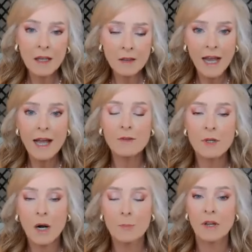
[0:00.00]
And that
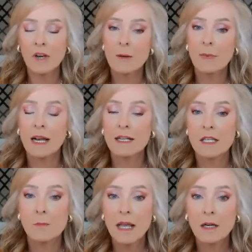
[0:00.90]
the property that I'm an
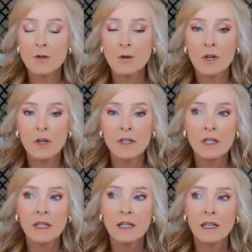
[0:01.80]
asset manager
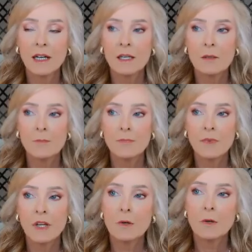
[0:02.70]
on, um,
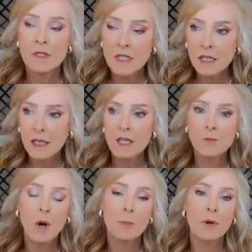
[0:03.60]
you know, it was a C class
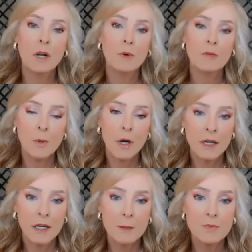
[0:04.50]
property. We've brought
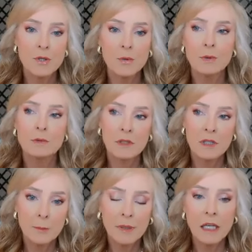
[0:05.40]
it up to
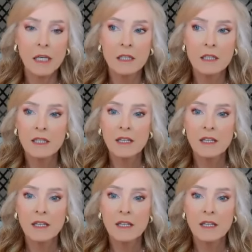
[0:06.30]
a B